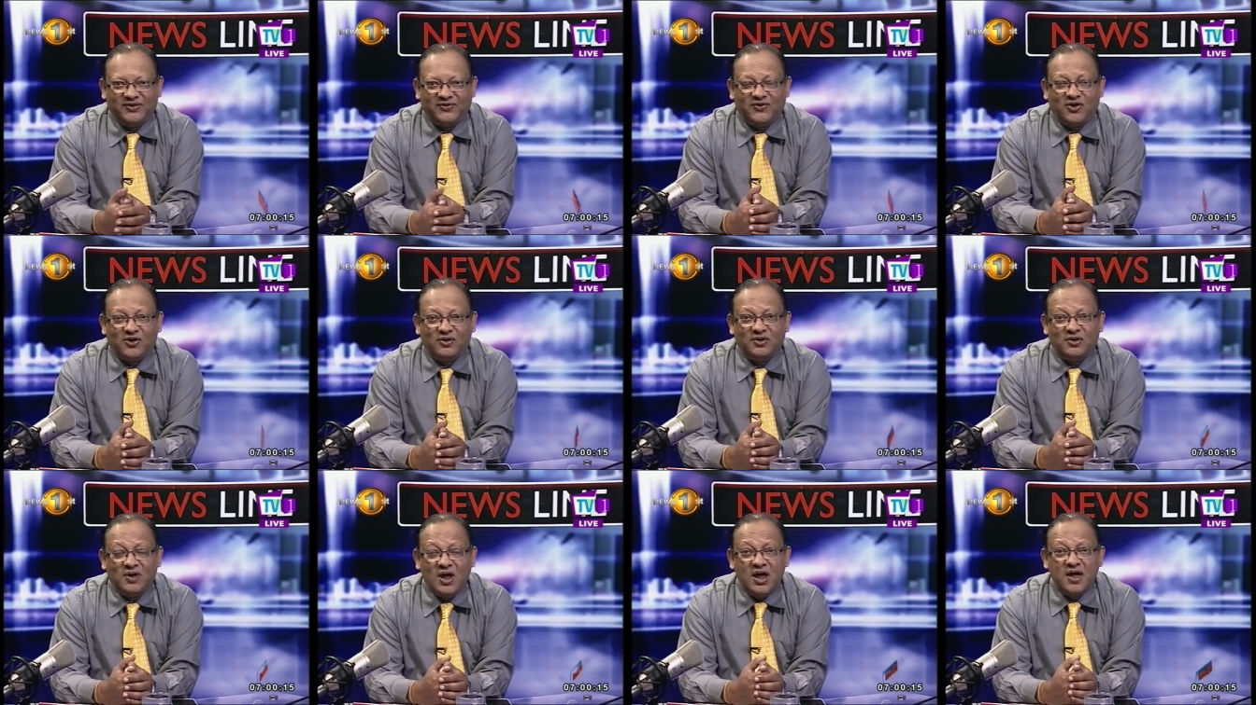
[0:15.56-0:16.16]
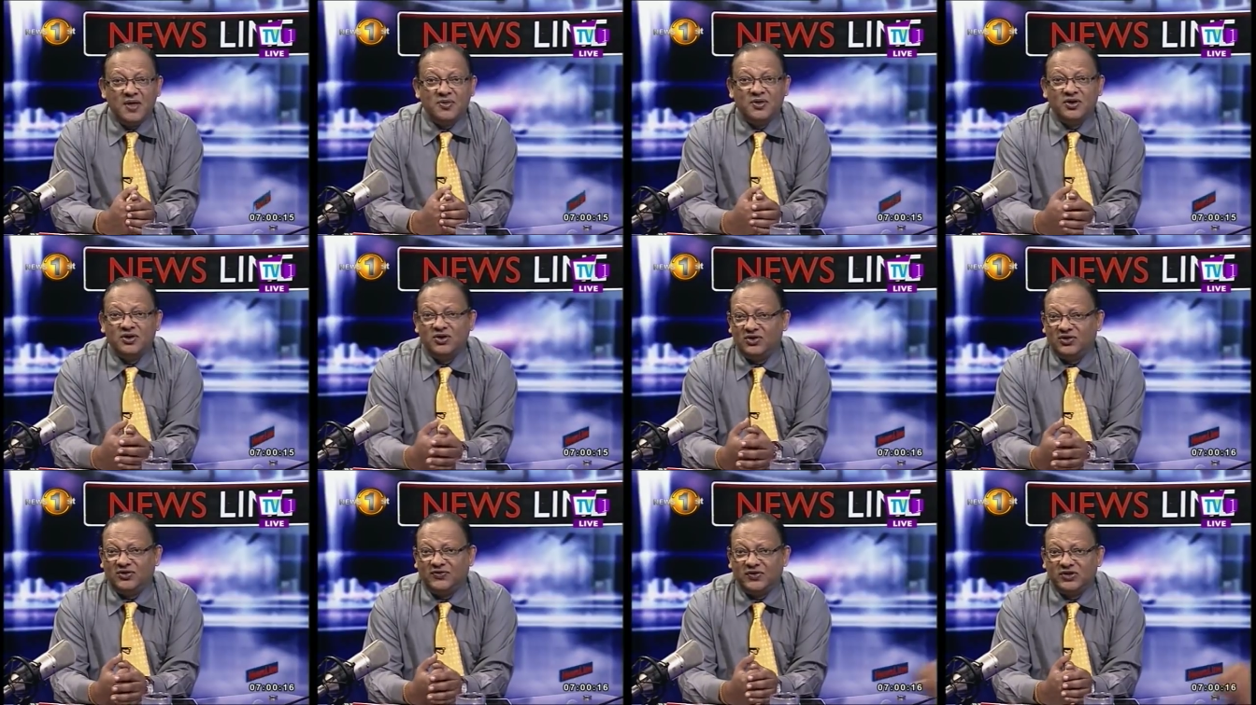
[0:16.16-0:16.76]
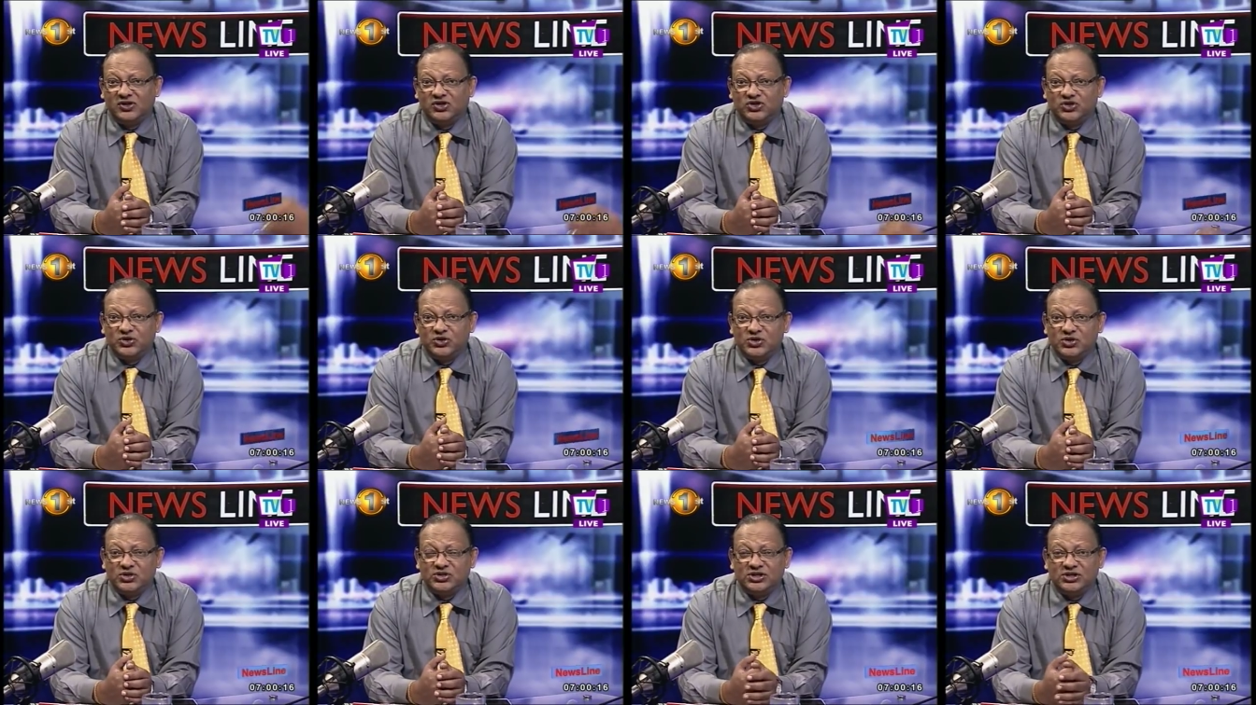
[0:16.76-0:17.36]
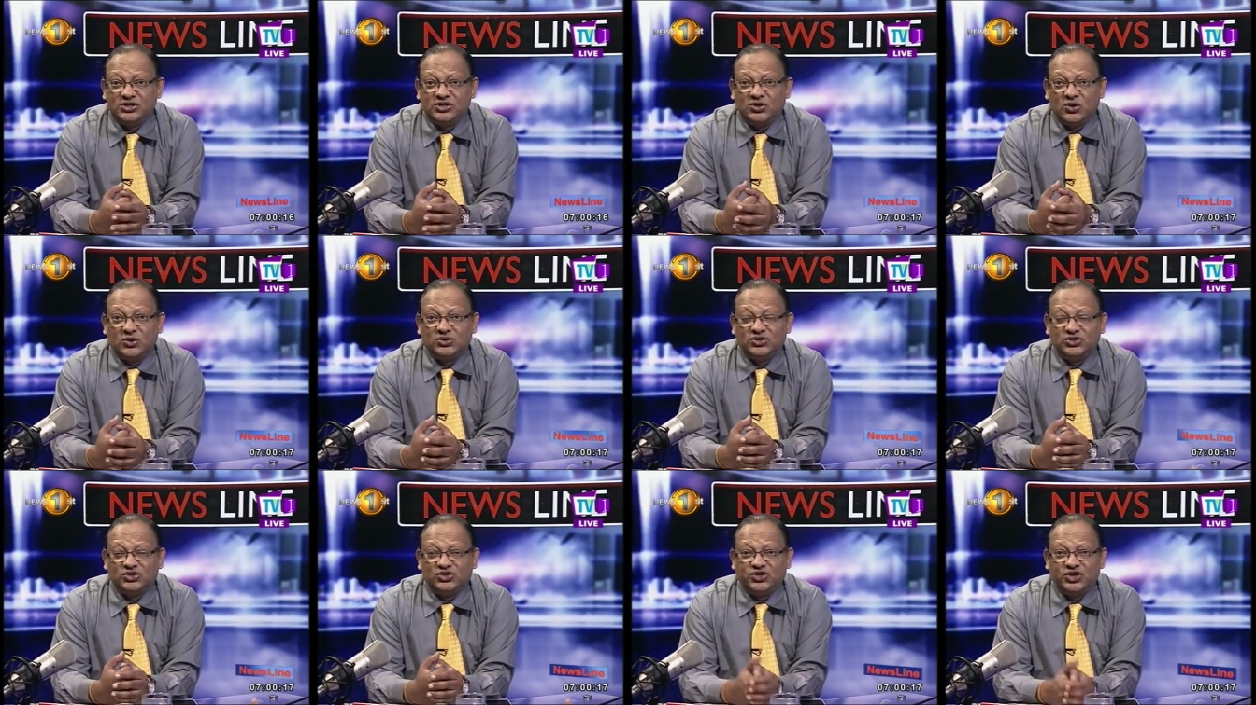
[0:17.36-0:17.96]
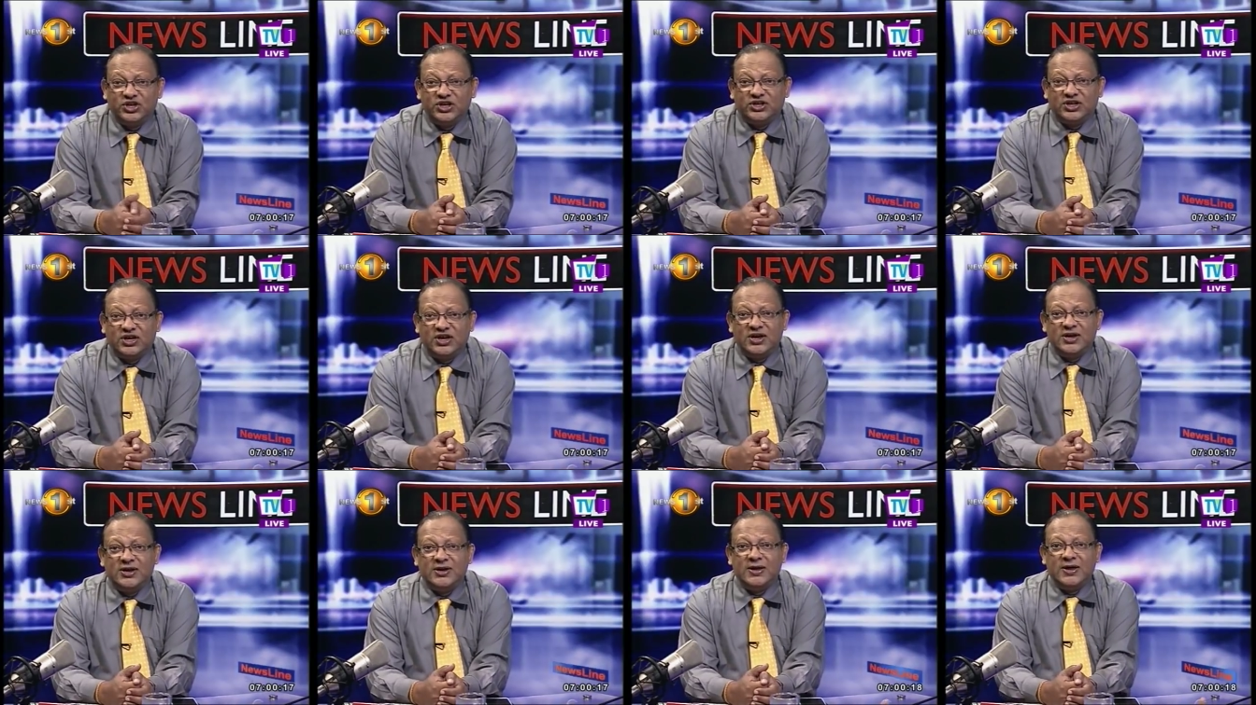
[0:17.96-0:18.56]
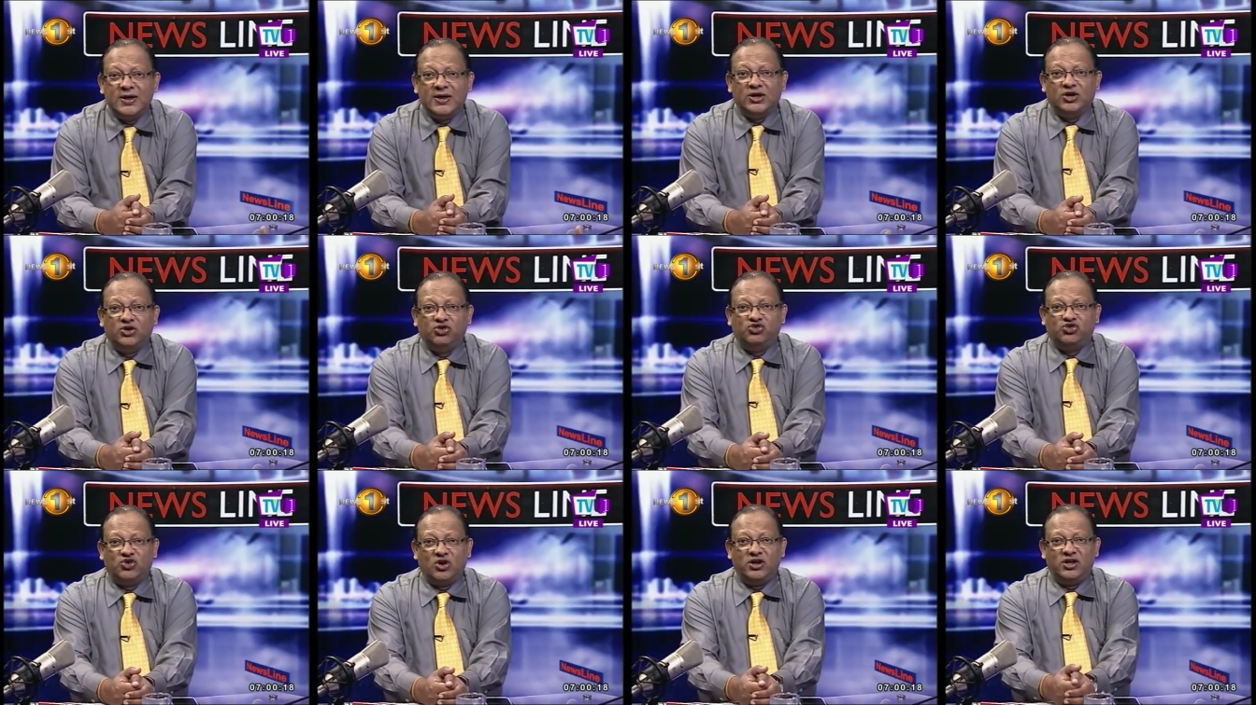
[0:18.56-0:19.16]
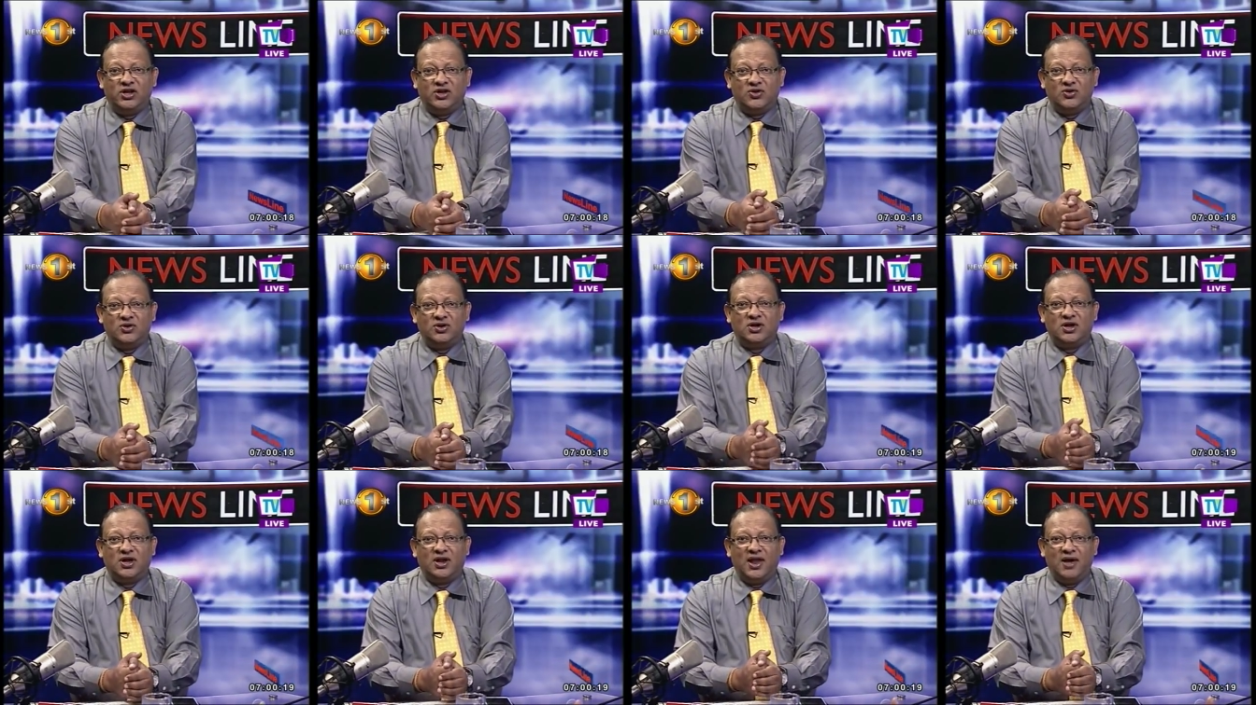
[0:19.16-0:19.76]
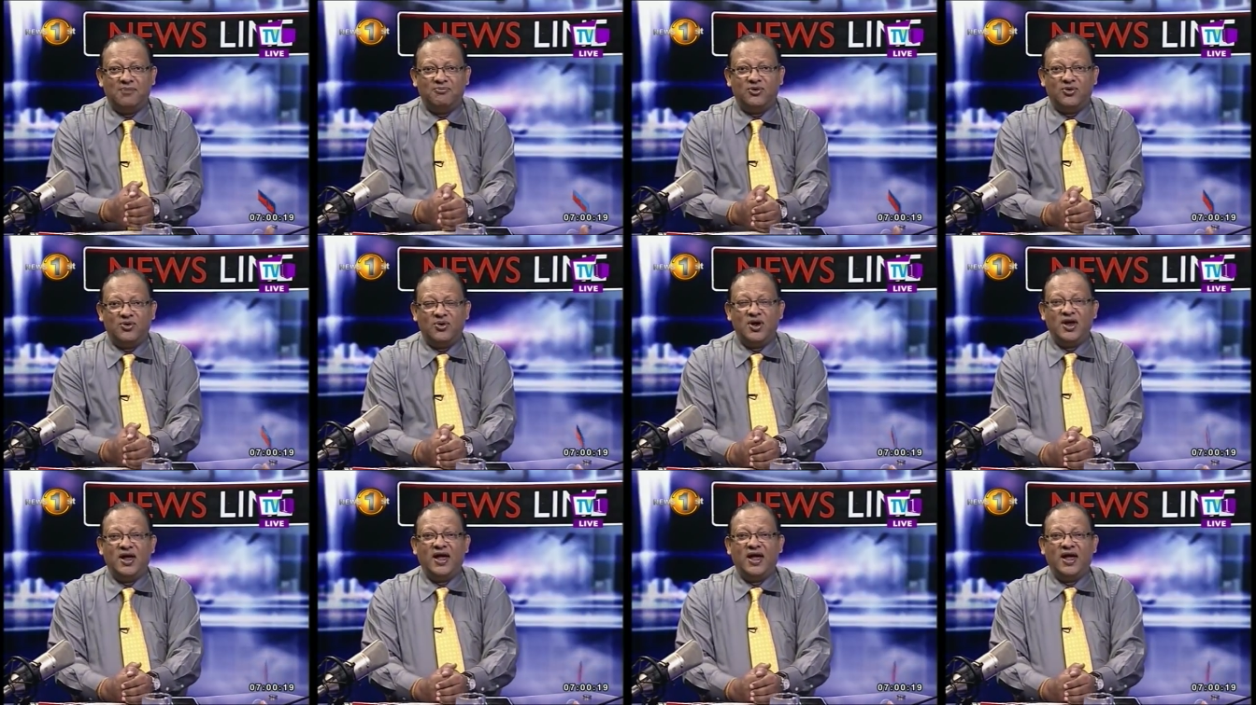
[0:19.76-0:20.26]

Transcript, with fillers: from the News First studios in Dawson Street in jolly good Colombo.